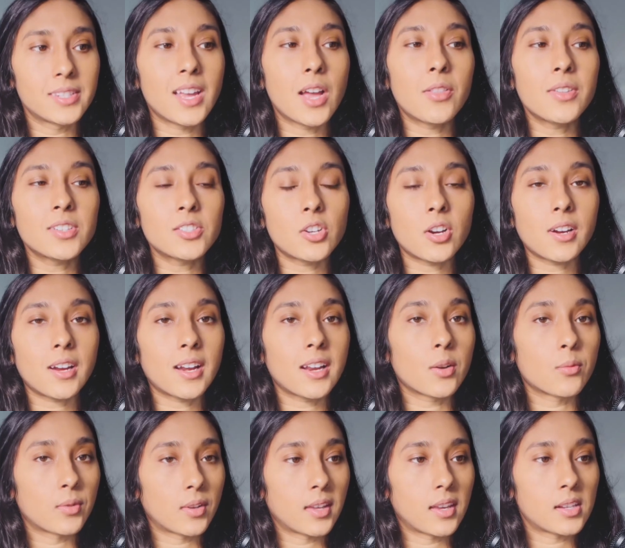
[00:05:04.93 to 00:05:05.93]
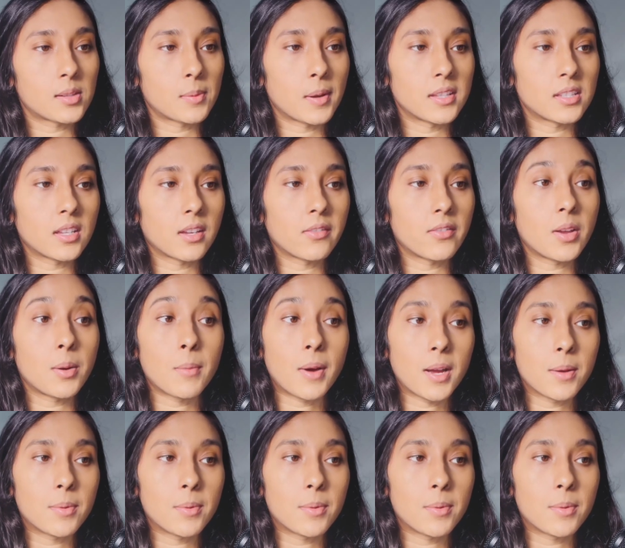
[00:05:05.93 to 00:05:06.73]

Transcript: Now they start getting really expensive, in my